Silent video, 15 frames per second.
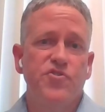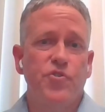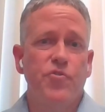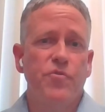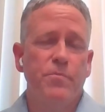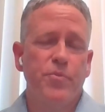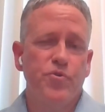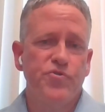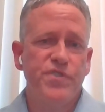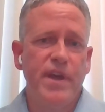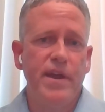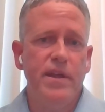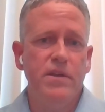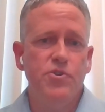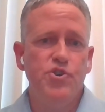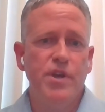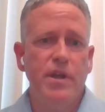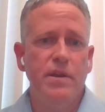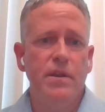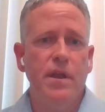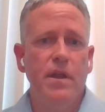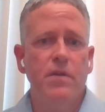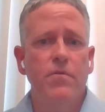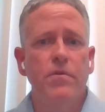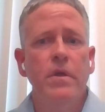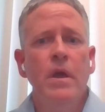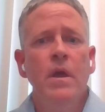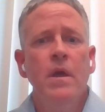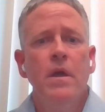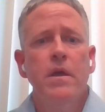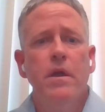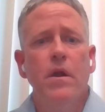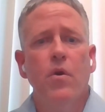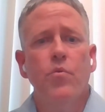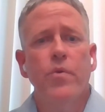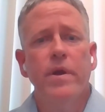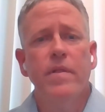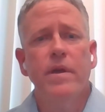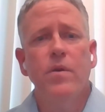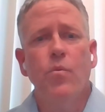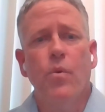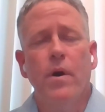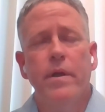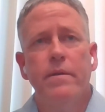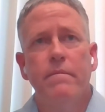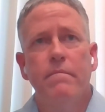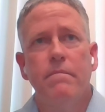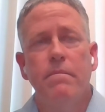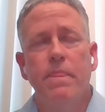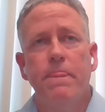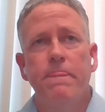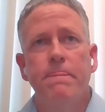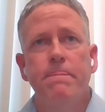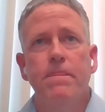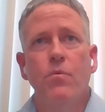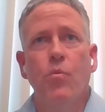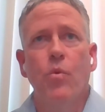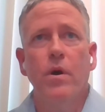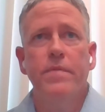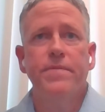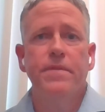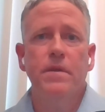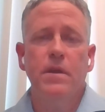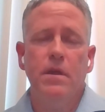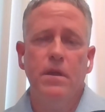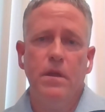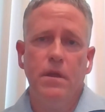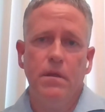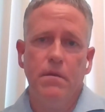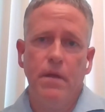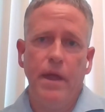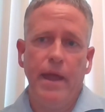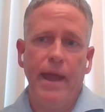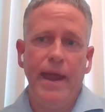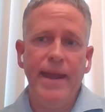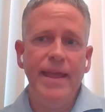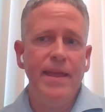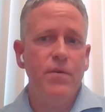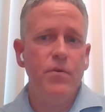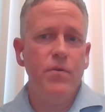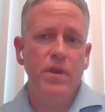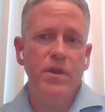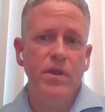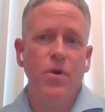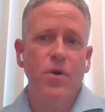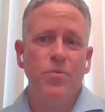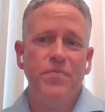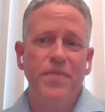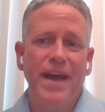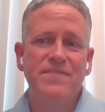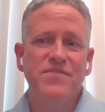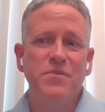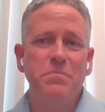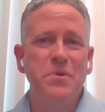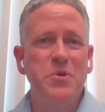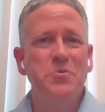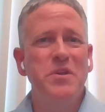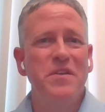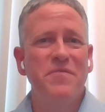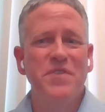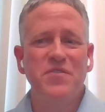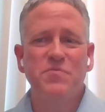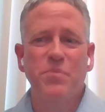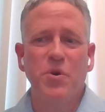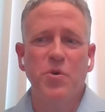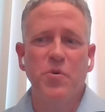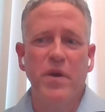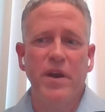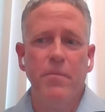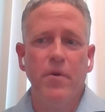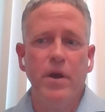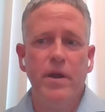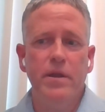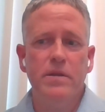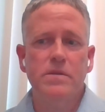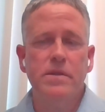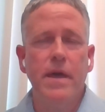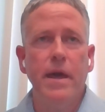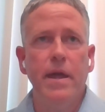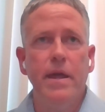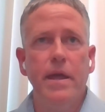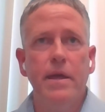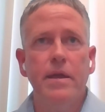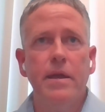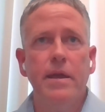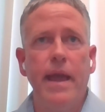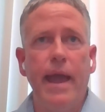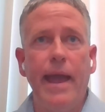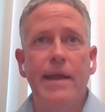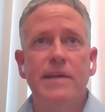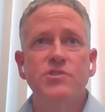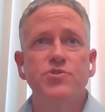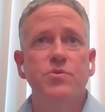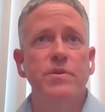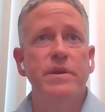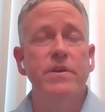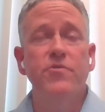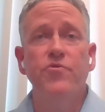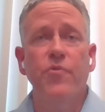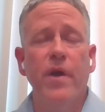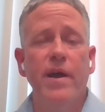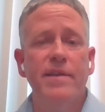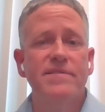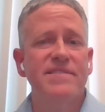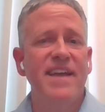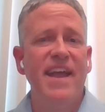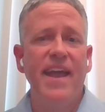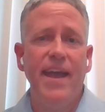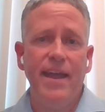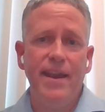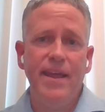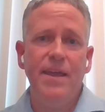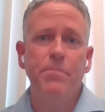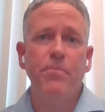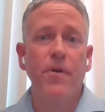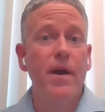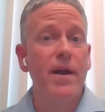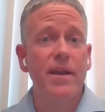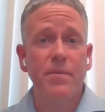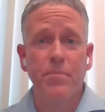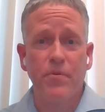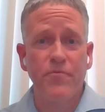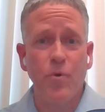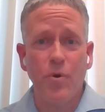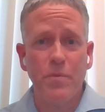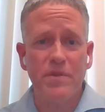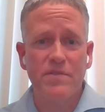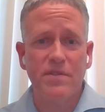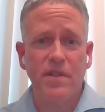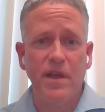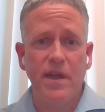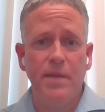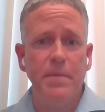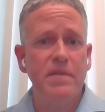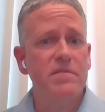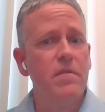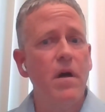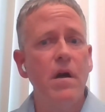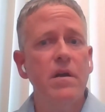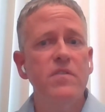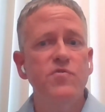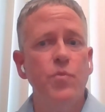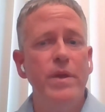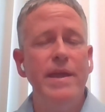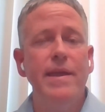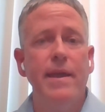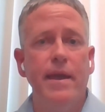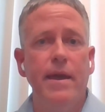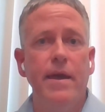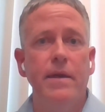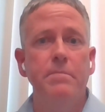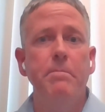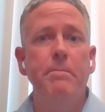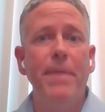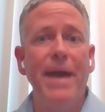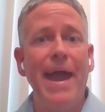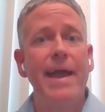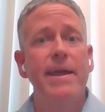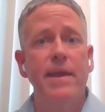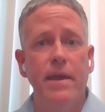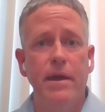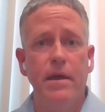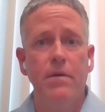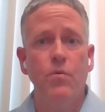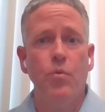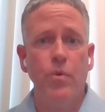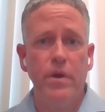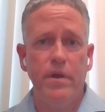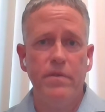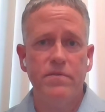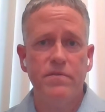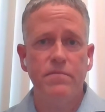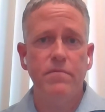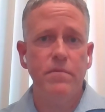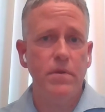a certain percentage, and really what the any that's the beauty of this program, right? Is that it can actually address any product performance claim as long as we can back it with